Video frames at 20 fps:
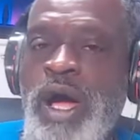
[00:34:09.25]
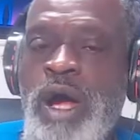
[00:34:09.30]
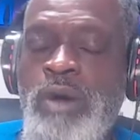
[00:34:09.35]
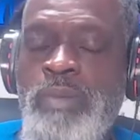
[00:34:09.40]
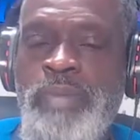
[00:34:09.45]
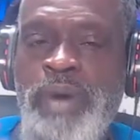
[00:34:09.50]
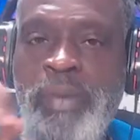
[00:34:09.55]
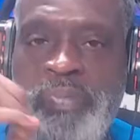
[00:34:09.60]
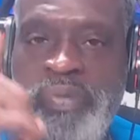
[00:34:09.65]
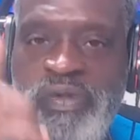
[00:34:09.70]

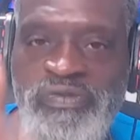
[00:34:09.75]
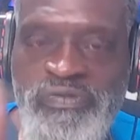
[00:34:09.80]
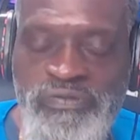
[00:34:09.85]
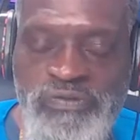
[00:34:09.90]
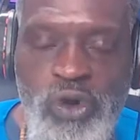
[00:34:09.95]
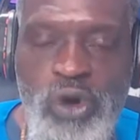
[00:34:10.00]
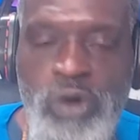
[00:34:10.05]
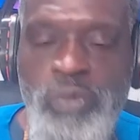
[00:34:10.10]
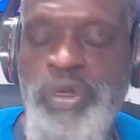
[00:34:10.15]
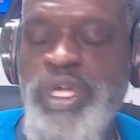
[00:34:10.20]
But
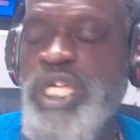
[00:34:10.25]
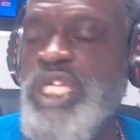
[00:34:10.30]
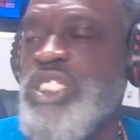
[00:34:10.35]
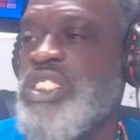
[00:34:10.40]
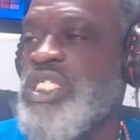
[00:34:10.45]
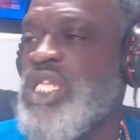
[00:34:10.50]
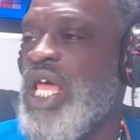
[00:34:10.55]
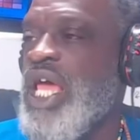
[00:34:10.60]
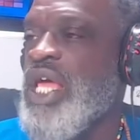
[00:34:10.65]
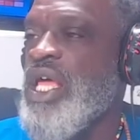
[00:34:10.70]
before we get to
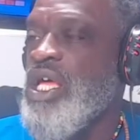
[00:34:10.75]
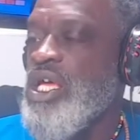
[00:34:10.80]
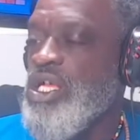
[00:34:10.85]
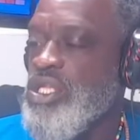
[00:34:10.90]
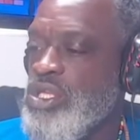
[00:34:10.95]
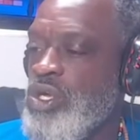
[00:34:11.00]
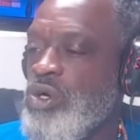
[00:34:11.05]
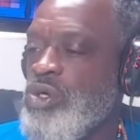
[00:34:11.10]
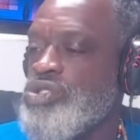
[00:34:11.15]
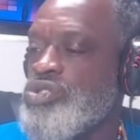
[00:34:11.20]
that,
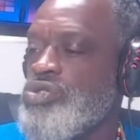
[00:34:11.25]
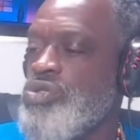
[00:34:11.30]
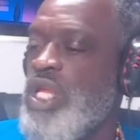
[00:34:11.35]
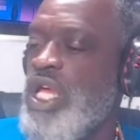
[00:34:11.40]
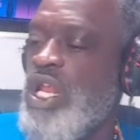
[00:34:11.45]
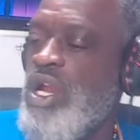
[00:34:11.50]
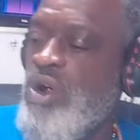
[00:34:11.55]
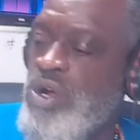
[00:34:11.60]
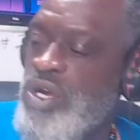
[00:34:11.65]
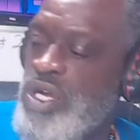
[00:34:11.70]
those you that
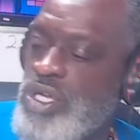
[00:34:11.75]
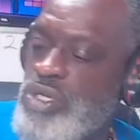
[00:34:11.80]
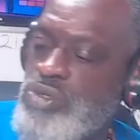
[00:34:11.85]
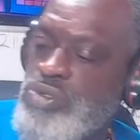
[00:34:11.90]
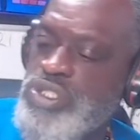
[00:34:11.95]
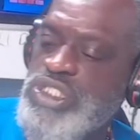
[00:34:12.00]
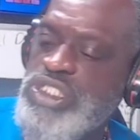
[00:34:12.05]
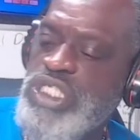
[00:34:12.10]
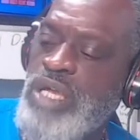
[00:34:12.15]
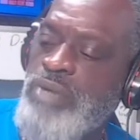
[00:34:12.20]
are in the Nguzo
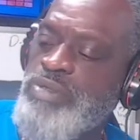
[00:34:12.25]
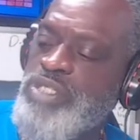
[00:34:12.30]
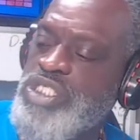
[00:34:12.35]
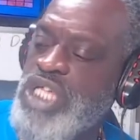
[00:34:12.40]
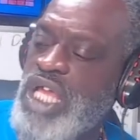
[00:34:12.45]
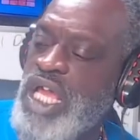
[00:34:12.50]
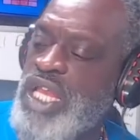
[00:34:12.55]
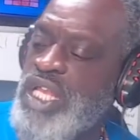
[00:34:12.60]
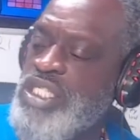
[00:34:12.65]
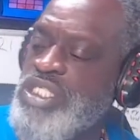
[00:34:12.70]
Saba
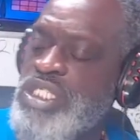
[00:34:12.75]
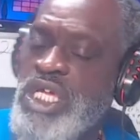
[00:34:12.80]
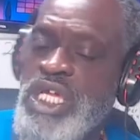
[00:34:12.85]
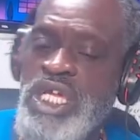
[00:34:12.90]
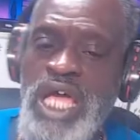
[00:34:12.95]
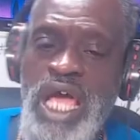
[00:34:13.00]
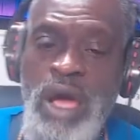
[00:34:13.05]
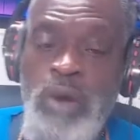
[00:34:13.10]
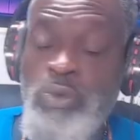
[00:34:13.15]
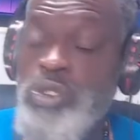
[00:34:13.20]
Challenge,
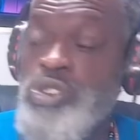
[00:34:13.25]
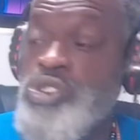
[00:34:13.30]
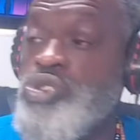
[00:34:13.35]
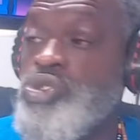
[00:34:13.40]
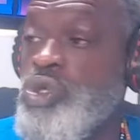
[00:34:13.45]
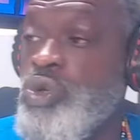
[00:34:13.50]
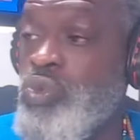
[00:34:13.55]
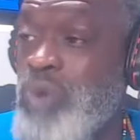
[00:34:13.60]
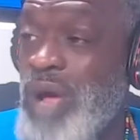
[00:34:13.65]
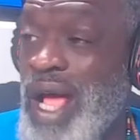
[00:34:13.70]
I want you to
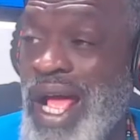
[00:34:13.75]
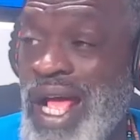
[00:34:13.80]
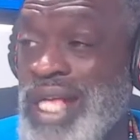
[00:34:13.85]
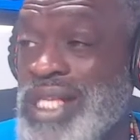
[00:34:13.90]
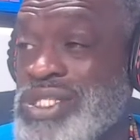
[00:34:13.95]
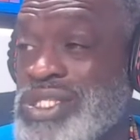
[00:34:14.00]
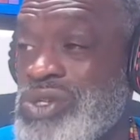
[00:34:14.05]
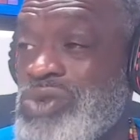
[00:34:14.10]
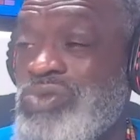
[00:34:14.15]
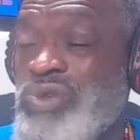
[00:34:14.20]

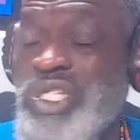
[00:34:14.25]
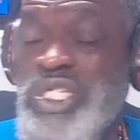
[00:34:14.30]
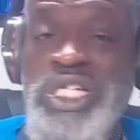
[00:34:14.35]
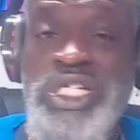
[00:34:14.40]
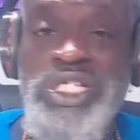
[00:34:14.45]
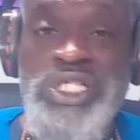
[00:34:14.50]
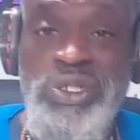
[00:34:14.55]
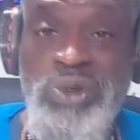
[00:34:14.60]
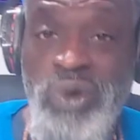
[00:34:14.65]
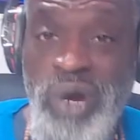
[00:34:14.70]
wrestle with these
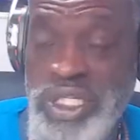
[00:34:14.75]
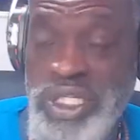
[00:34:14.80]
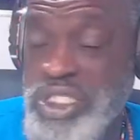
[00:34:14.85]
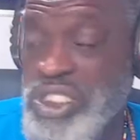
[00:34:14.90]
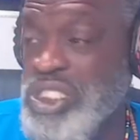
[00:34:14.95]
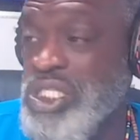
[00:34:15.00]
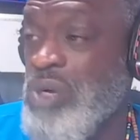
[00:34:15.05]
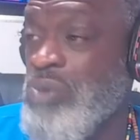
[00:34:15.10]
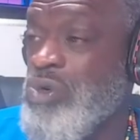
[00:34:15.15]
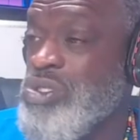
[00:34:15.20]
questions.
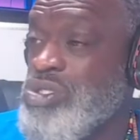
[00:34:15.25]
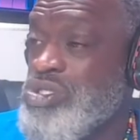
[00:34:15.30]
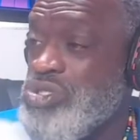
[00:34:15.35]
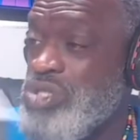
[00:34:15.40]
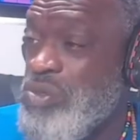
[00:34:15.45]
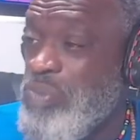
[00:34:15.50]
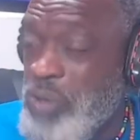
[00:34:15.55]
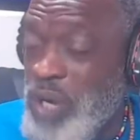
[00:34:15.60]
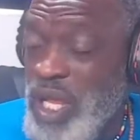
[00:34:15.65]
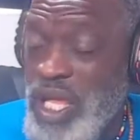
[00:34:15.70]
I want you to
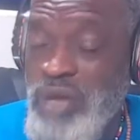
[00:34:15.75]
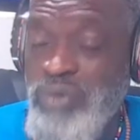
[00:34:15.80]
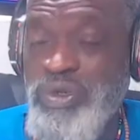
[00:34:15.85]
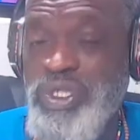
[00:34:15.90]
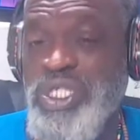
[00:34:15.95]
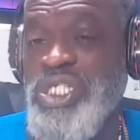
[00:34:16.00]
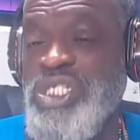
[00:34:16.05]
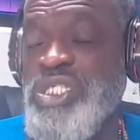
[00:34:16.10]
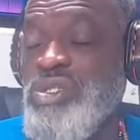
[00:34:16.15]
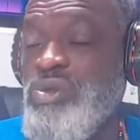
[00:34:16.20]
play with
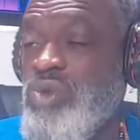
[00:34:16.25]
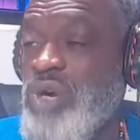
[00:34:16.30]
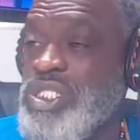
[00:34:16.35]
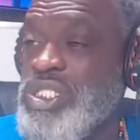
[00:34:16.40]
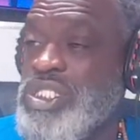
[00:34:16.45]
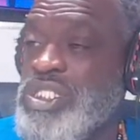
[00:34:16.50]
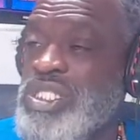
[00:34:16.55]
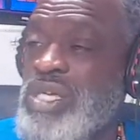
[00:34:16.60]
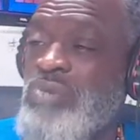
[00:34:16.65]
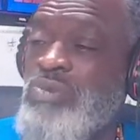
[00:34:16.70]
these
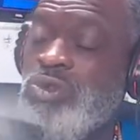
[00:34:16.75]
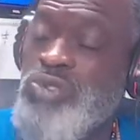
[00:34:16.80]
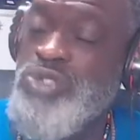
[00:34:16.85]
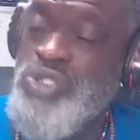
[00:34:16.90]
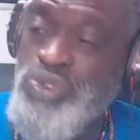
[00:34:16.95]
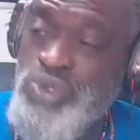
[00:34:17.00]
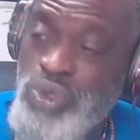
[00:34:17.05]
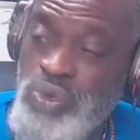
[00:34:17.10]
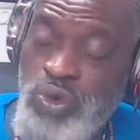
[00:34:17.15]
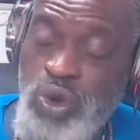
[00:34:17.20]
questions. I want you
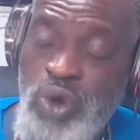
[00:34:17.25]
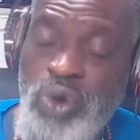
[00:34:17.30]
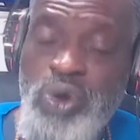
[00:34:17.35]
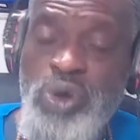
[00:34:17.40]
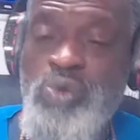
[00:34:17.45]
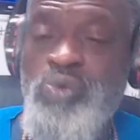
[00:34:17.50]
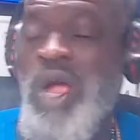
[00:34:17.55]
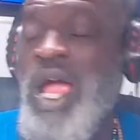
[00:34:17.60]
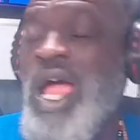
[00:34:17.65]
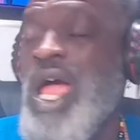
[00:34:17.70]
to roll
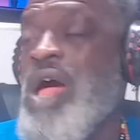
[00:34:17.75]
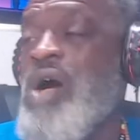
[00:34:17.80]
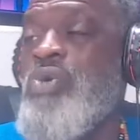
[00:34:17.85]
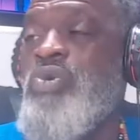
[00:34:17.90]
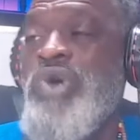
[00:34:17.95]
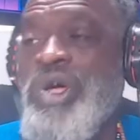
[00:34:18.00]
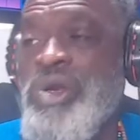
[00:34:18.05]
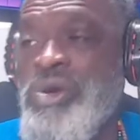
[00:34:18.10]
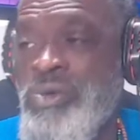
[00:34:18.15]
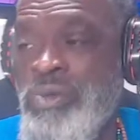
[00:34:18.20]
around
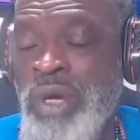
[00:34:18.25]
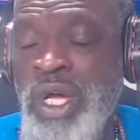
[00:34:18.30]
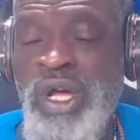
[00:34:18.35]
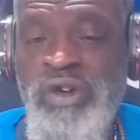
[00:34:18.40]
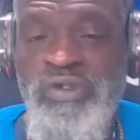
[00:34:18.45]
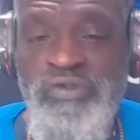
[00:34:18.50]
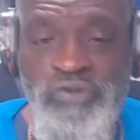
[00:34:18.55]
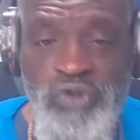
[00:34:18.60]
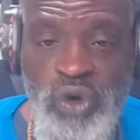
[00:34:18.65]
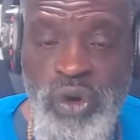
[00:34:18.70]
with them
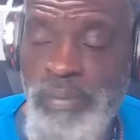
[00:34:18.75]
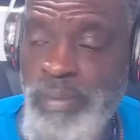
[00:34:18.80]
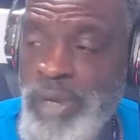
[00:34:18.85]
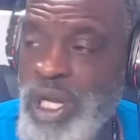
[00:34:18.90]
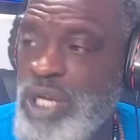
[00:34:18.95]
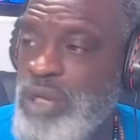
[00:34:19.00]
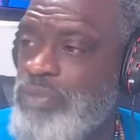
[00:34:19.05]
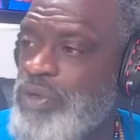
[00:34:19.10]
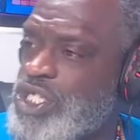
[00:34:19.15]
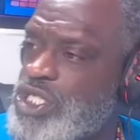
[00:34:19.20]
for a
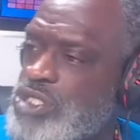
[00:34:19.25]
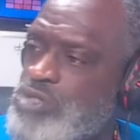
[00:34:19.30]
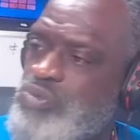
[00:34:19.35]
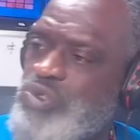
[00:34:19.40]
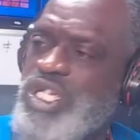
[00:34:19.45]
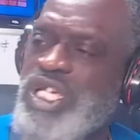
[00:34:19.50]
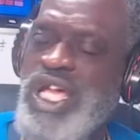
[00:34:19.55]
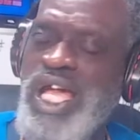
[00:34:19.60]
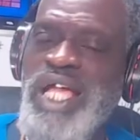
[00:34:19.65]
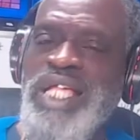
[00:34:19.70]
minute because we
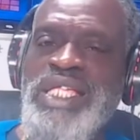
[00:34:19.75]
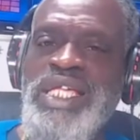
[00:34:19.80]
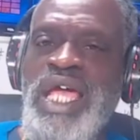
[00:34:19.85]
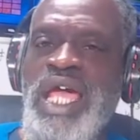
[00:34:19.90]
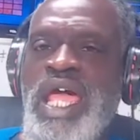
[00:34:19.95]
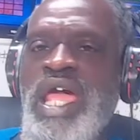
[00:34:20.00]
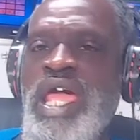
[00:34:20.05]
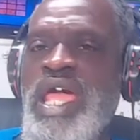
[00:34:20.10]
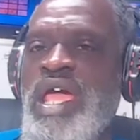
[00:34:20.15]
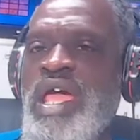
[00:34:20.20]
got to
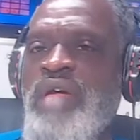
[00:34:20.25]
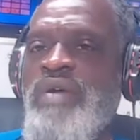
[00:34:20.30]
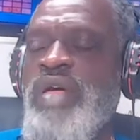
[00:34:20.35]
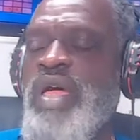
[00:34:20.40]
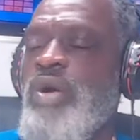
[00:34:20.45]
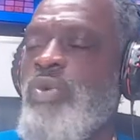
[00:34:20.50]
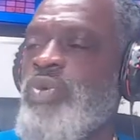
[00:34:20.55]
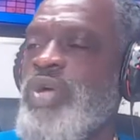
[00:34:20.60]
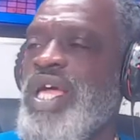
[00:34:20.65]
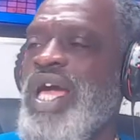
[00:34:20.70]
have,
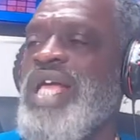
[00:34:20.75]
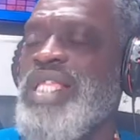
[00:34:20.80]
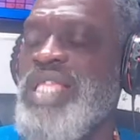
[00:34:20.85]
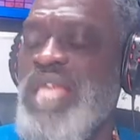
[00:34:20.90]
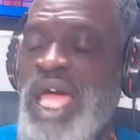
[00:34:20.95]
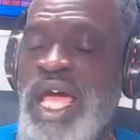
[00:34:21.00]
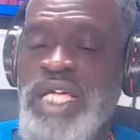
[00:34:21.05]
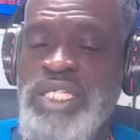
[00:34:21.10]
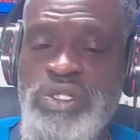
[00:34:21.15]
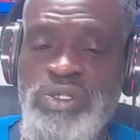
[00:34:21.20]
we got to
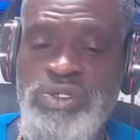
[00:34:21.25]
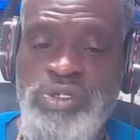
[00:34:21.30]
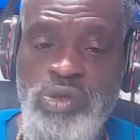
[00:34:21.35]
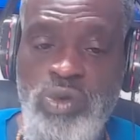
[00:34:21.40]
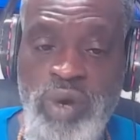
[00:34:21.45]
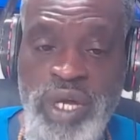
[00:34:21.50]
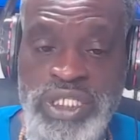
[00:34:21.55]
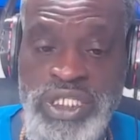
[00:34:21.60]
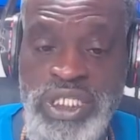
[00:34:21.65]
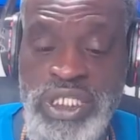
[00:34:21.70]
ask those
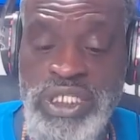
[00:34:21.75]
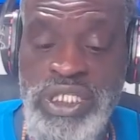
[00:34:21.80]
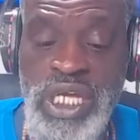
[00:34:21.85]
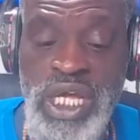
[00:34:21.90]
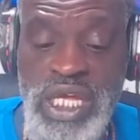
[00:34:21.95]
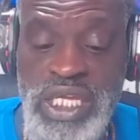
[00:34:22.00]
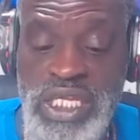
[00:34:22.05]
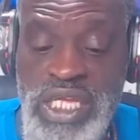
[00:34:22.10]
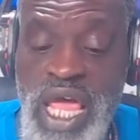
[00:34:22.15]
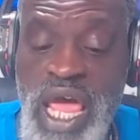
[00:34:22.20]
questions
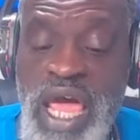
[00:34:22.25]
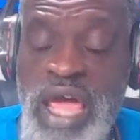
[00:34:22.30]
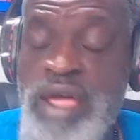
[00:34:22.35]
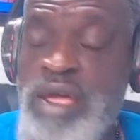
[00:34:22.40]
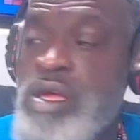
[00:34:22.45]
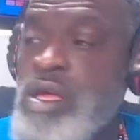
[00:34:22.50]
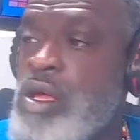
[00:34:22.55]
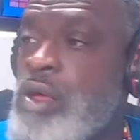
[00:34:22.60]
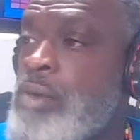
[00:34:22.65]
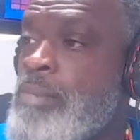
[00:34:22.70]
that
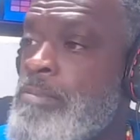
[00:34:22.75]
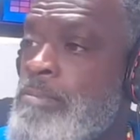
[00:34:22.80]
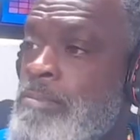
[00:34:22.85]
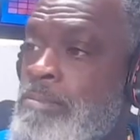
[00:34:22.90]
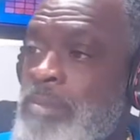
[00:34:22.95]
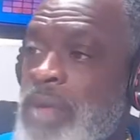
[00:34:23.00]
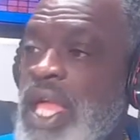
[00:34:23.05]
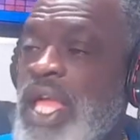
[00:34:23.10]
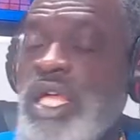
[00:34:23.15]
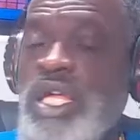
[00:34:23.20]

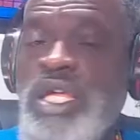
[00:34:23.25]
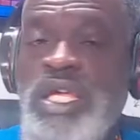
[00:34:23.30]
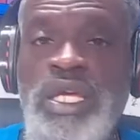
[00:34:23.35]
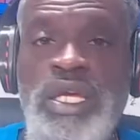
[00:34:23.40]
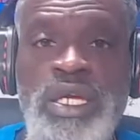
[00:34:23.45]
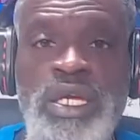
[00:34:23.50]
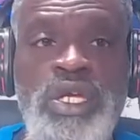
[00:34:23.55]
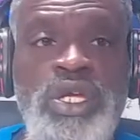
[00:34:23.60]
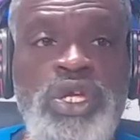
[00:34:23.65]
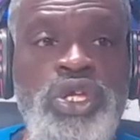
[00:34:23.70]
make
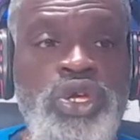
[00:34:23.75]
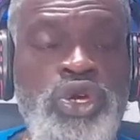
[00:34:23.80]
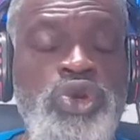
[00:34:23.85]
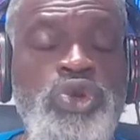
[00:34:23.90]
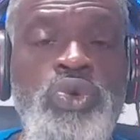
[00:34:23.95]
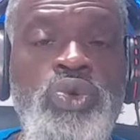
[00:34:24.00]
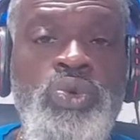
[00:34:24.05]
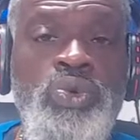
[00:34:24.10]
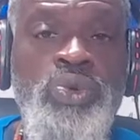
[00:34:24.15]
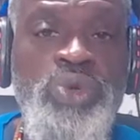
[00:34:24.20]

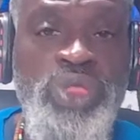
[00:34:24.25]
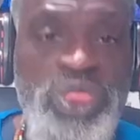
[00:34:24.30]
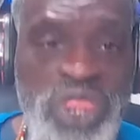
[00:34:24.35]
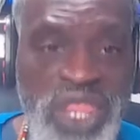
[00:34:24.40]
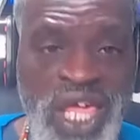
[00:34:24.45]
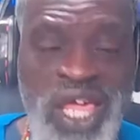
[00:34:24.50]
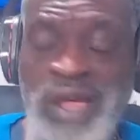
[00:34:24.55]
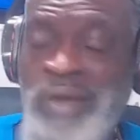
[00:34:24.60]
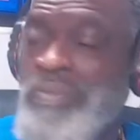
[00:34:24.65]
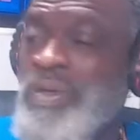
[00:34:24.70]
you
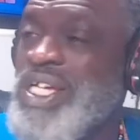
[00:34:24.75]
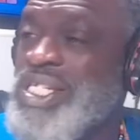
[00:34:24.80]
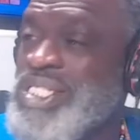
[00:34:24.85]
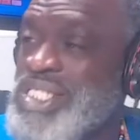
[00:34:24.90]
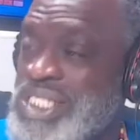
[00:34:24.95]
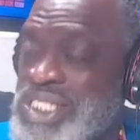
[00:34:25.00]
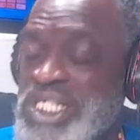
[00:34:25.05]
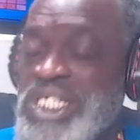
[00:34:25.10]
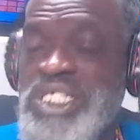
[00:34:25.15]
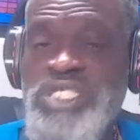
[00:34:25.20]
think because
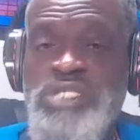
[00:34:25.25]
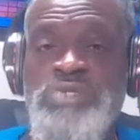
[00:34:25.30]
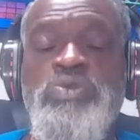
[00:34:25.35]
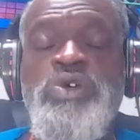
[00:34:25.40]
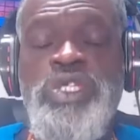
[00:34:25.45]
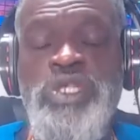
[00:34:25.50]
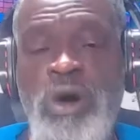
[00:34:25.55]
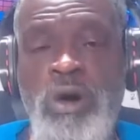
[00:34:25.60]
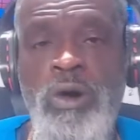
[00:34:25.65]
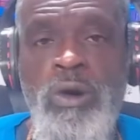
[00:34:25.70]
this is what
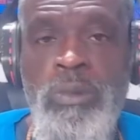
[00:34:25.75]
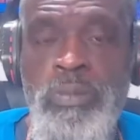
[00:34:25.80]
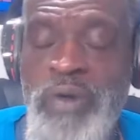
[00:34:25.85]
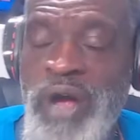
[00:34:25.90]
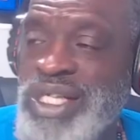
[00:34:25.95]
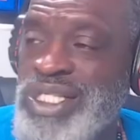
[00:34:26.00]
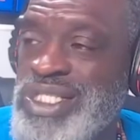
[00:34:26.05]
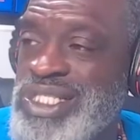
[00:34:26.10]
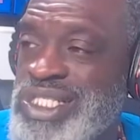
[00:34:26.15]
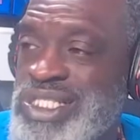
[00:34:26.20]
the whole
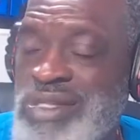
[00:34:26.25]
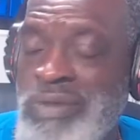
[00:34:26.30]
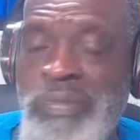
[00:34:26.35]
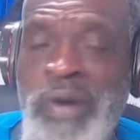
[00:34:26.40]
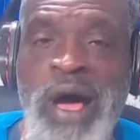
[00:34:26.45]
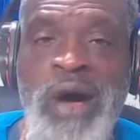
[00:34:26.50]
process is about.